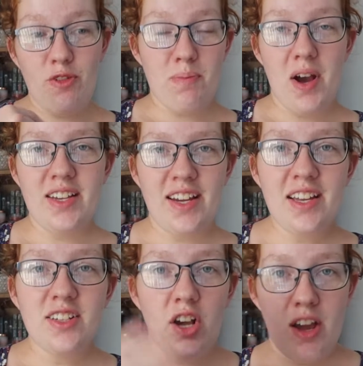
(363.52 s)
off my
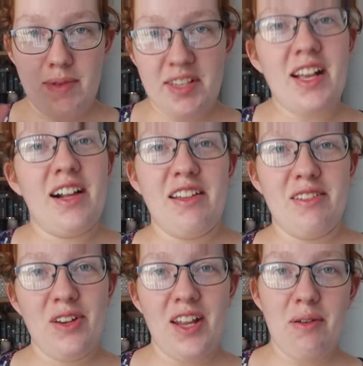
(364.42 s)
dates, I'm exactly
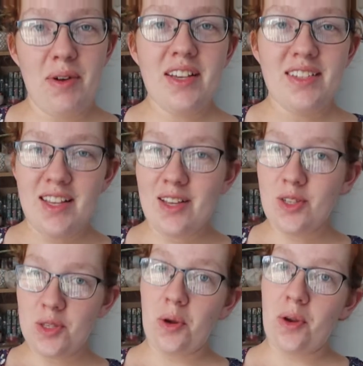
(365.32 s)
38 weeks,
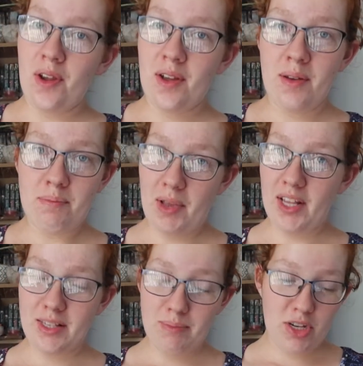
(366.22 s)
so
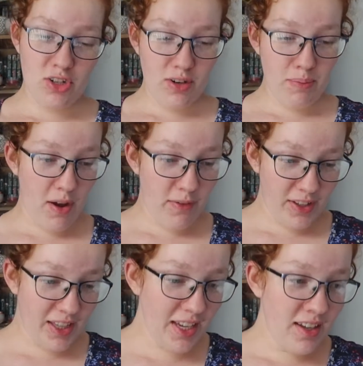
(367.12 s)
belly's measuring
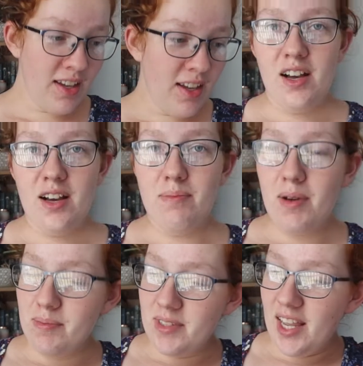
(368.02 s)
perfectly. Uh,
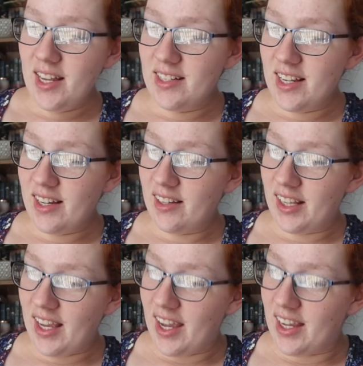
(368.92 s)
Bob's head down,
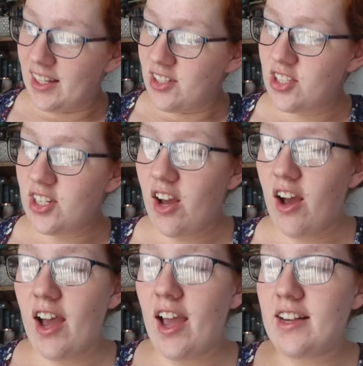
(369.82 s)
engaged.
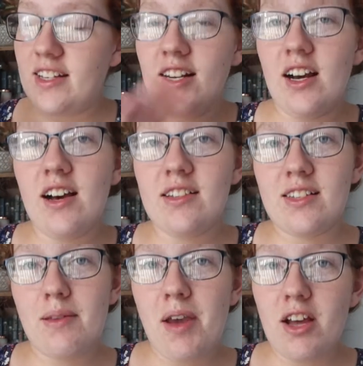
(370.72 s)
I did
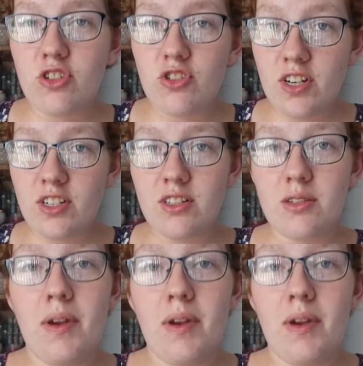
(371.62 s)
ask about stretch and